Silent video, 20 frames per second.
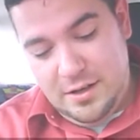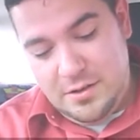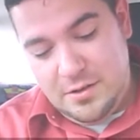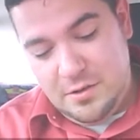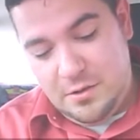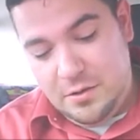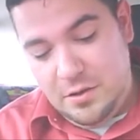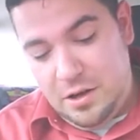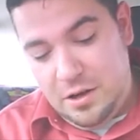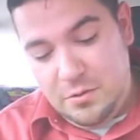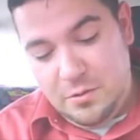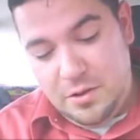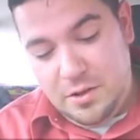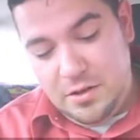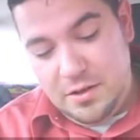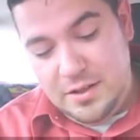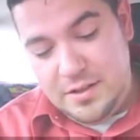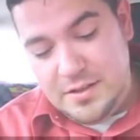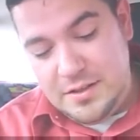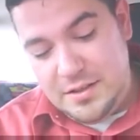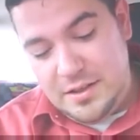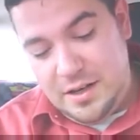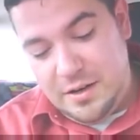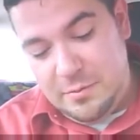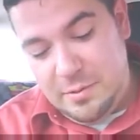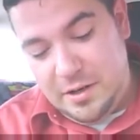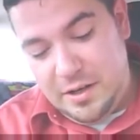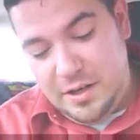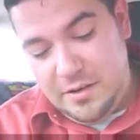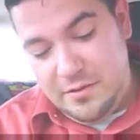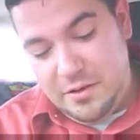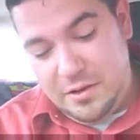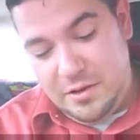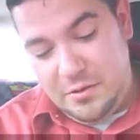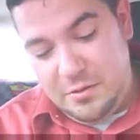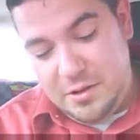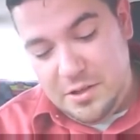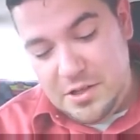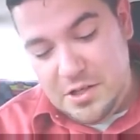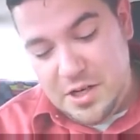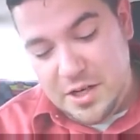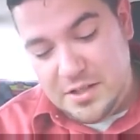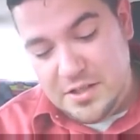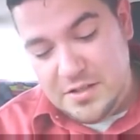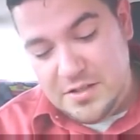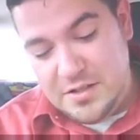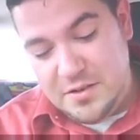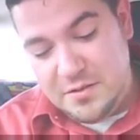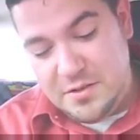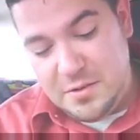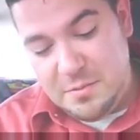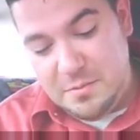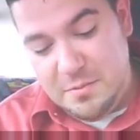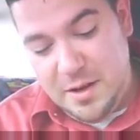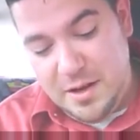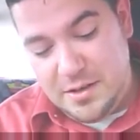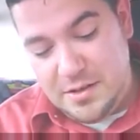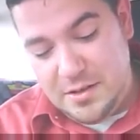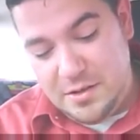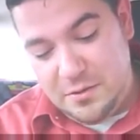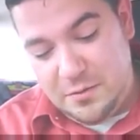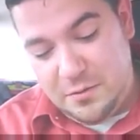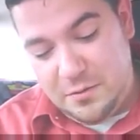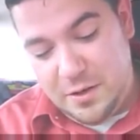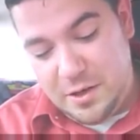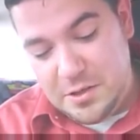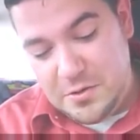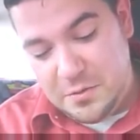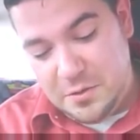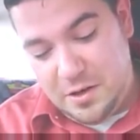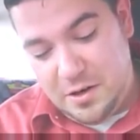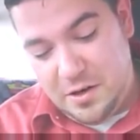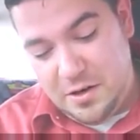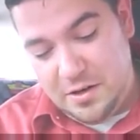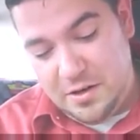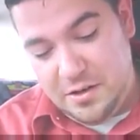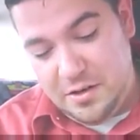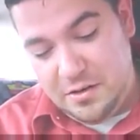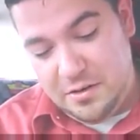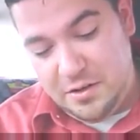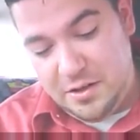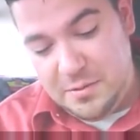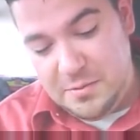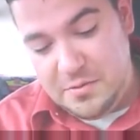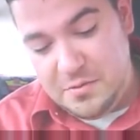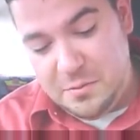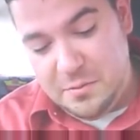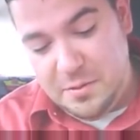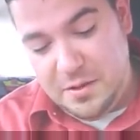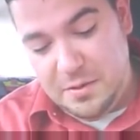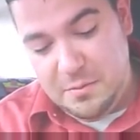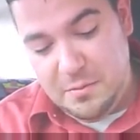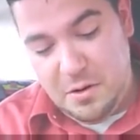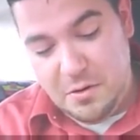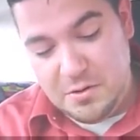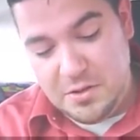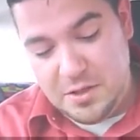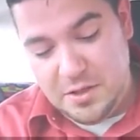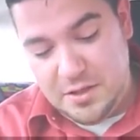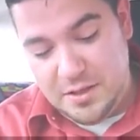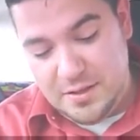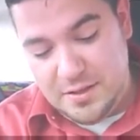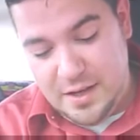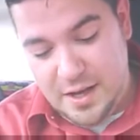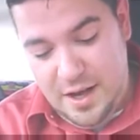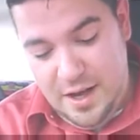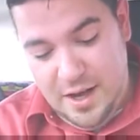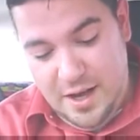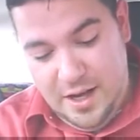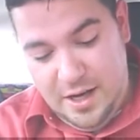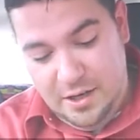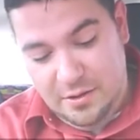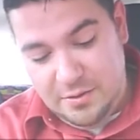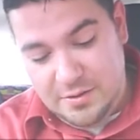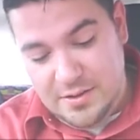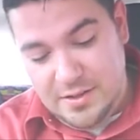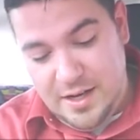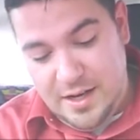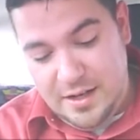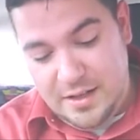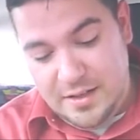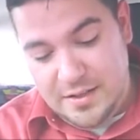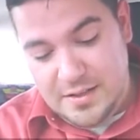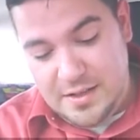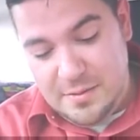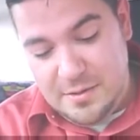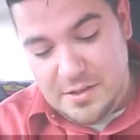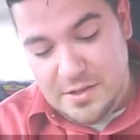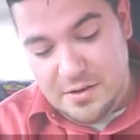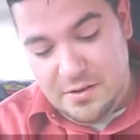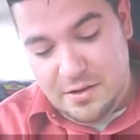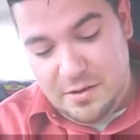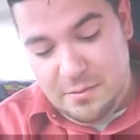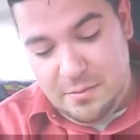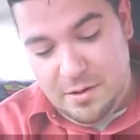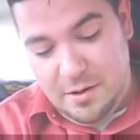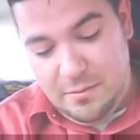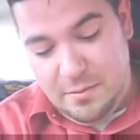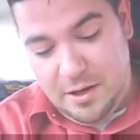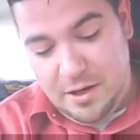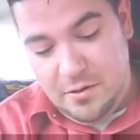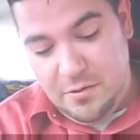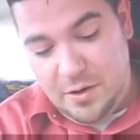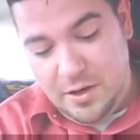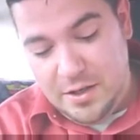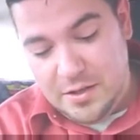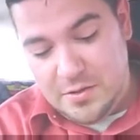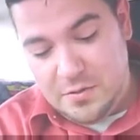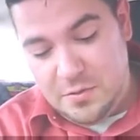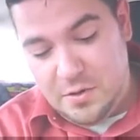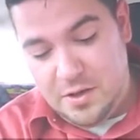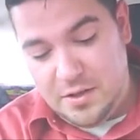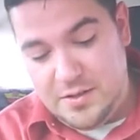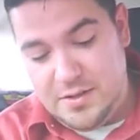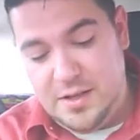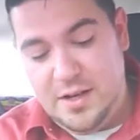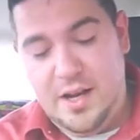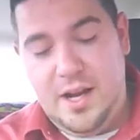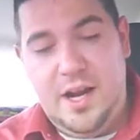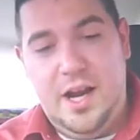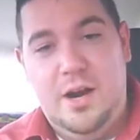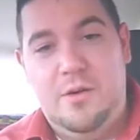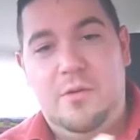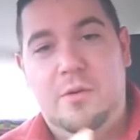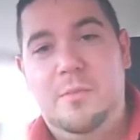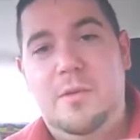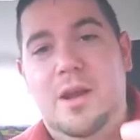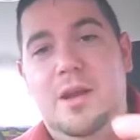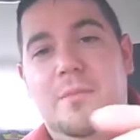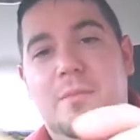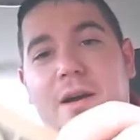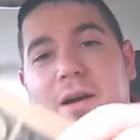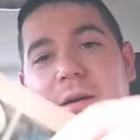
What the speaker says: So along with your insulin, I've been giving you injections of cement. Your flesh will harden, your limbs will be motionless, and you'll stand in the cemetery among my greatest works and remain